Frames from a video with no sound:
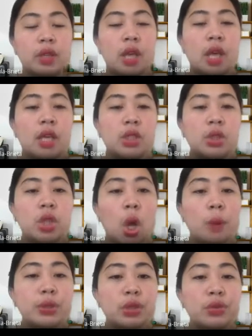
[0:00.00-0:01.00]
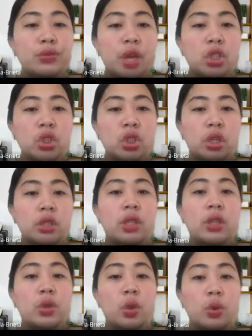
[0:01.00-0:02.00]
So the observation
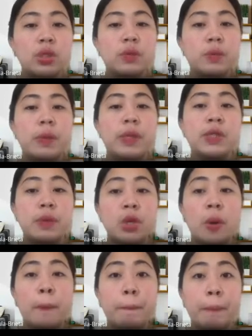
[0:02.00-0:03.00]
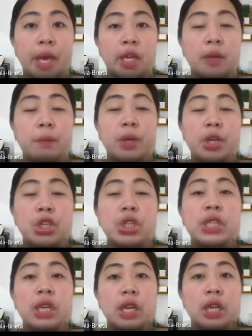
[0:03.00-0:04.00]
notes must be compared
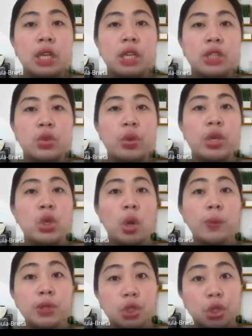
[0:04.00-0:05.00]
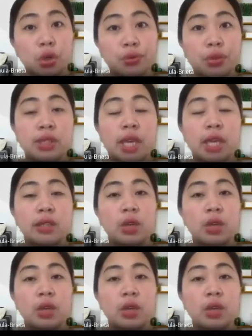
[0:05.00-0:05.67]
periodically. So when you observe, you take down